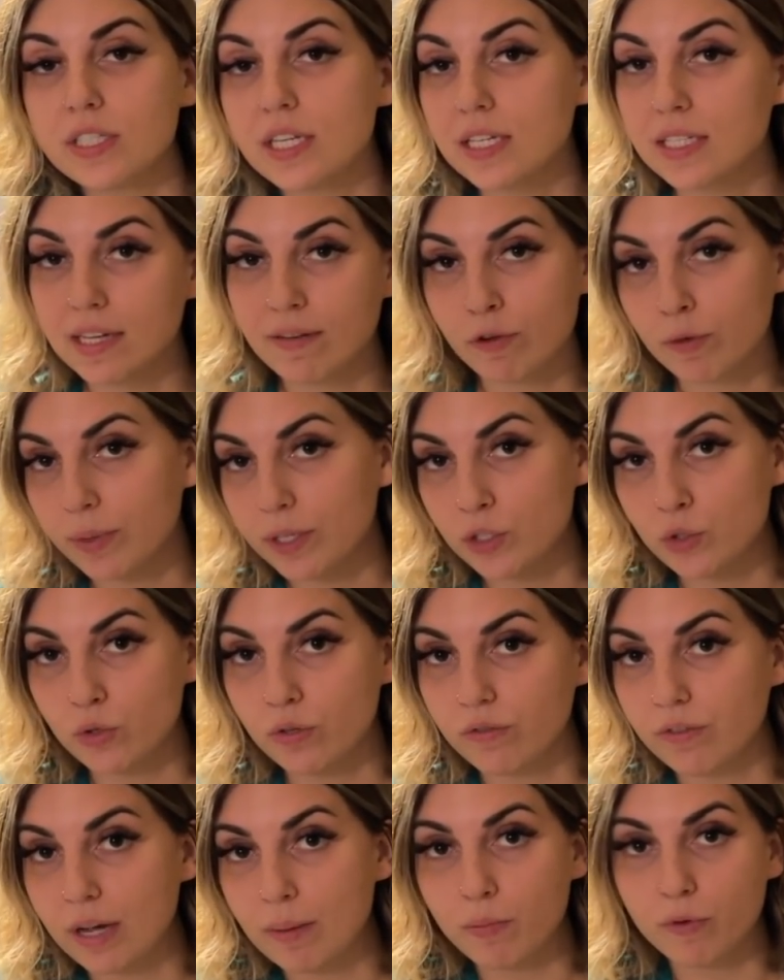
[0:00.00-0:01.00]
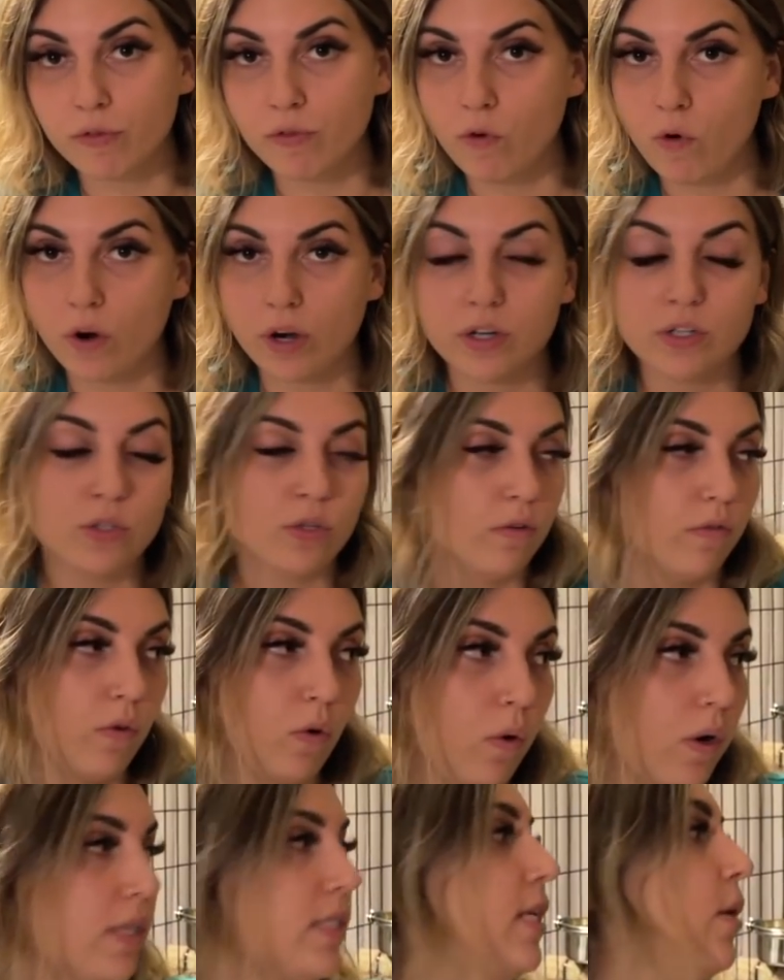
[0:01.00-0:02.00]
He's never been to a vet before, so of
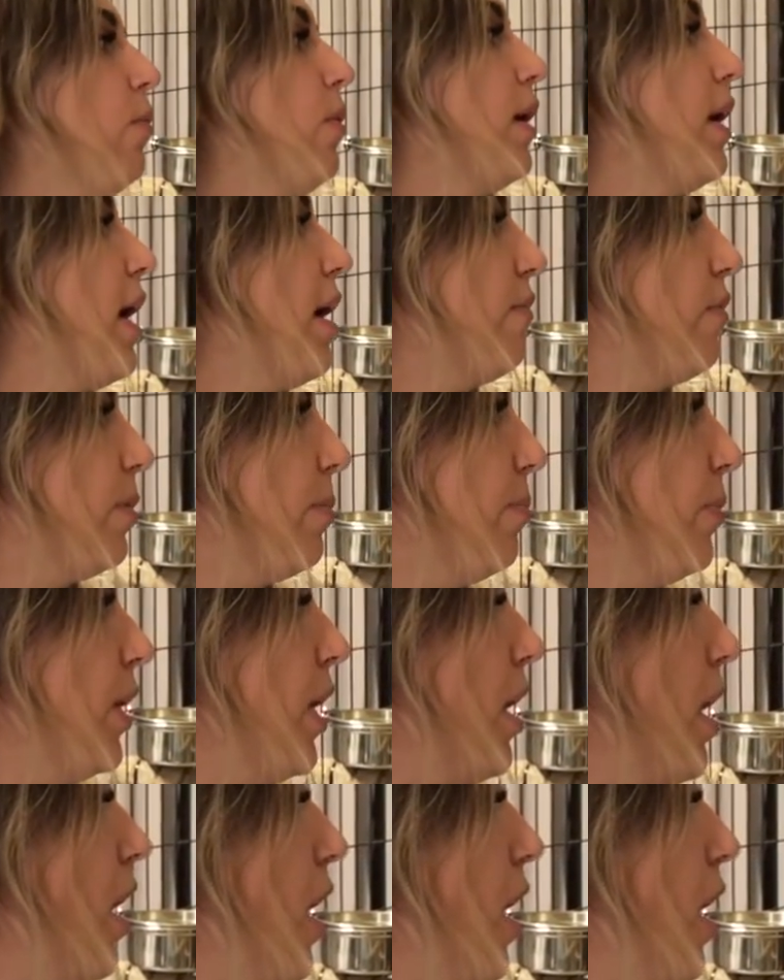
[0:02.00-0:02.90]
course I want to have him